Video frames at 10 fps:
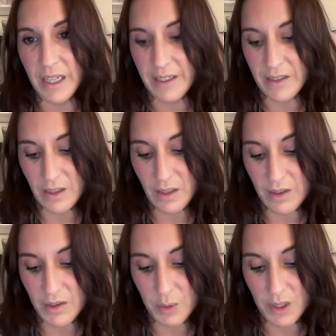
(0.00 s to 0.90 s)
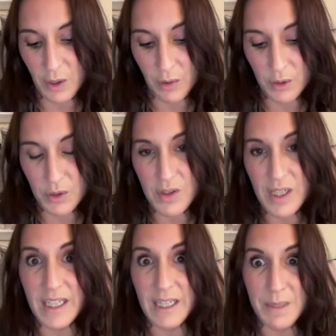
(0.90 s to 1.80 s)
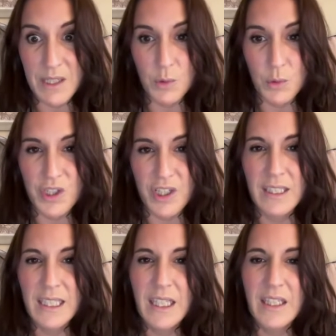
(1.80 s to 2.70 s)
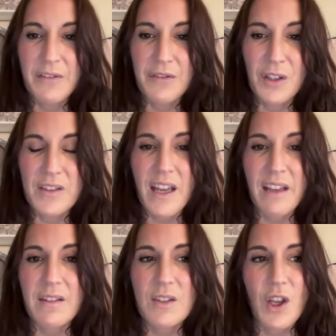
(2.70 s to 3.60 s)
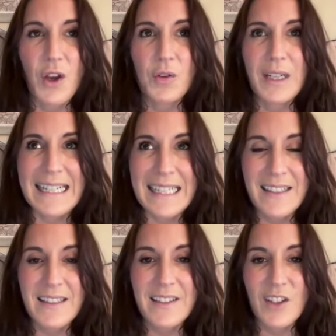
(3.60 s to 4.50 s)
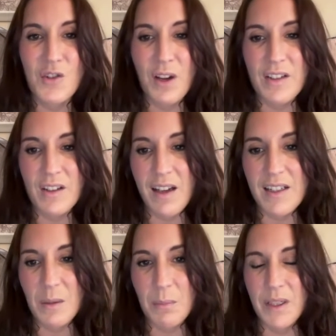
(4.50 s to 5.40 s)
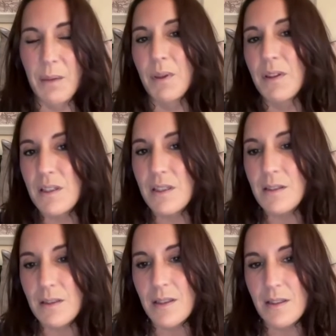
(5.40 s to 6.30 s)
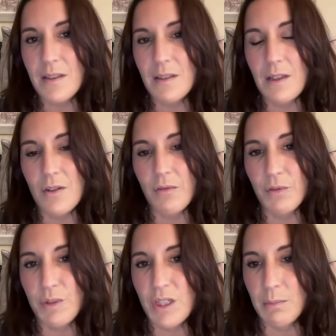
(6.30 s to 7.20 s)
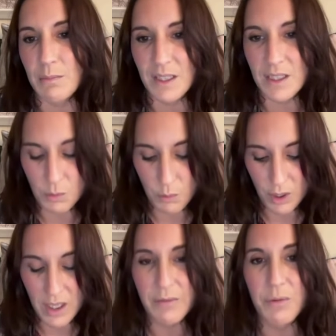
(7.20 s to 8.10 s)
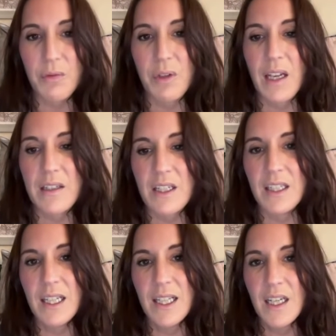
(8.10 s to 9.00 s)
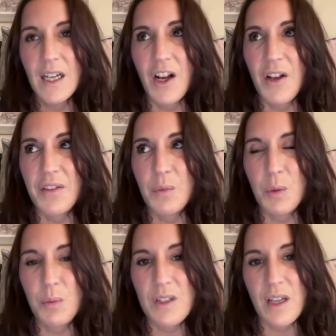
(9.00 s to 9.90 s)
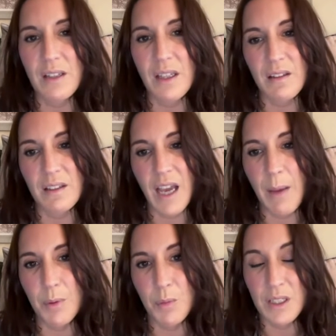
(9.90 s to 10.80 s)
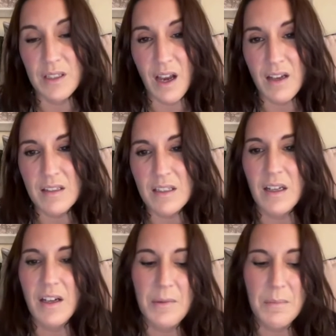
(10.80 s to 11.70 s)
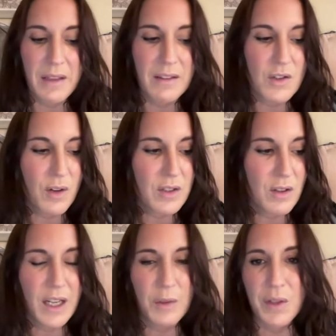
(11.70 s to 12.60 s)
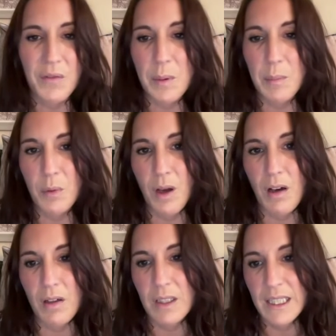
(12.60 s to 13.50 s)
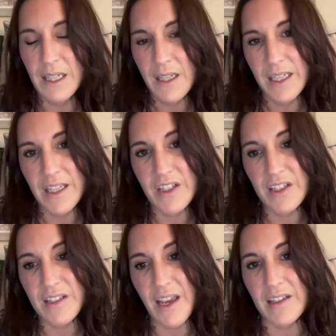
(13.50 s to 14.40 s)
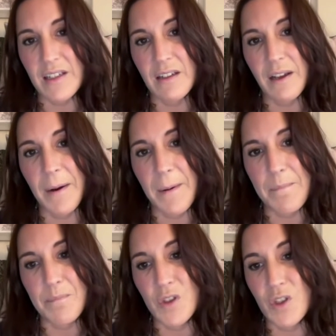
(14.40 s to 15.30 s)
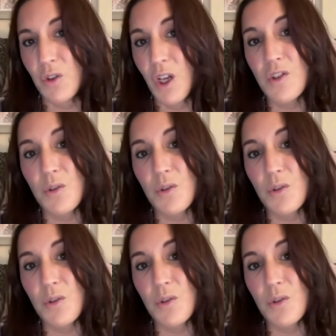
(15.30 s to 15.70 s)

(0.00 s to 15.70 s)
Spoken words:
and as we know, usually it means torture, if not death. So clearly, they're trying to hide something. But this is the nature of the regime. They don't want to live with reality. They want to pretend that nothing happened when it does, and they're trying to hide whenever people are indeed dead. So not